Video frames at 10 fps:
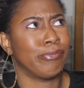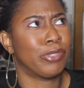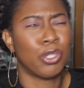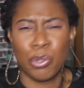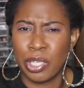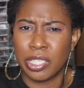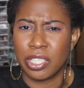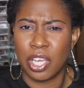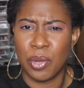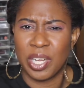2
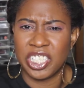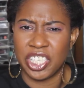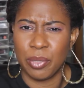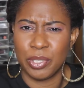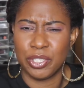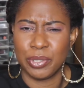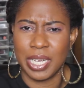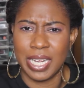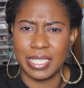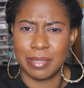years ago I shared with you
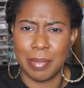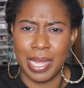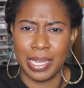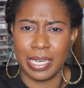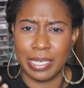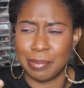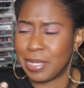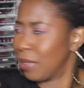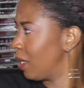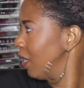guys my
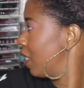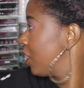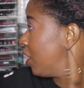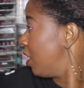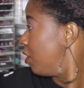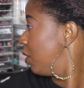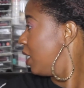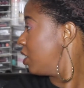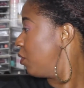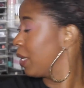lipstick collection, and you
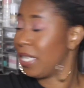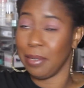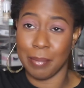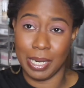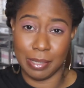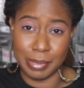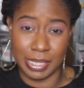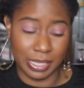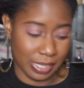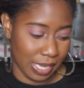guys know I keep my
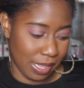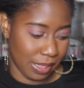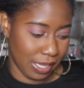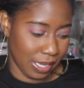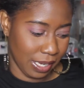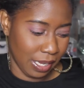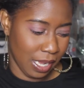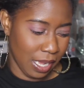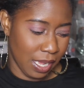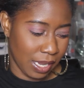lipsticks in the
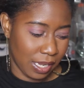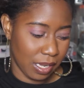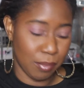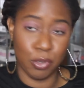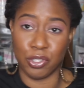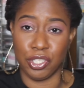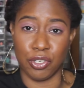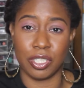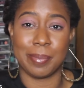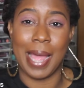clear Muji
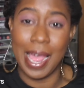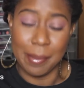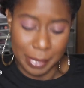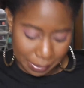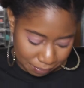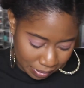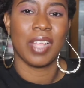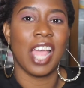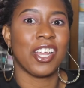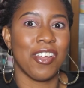drawers behind me.
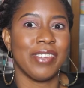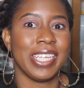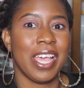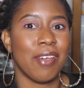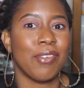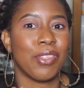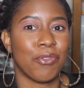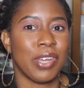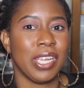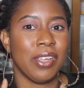I currently have
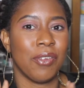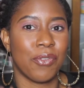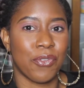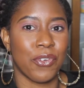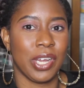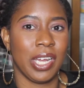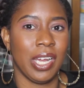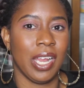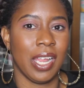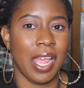3 free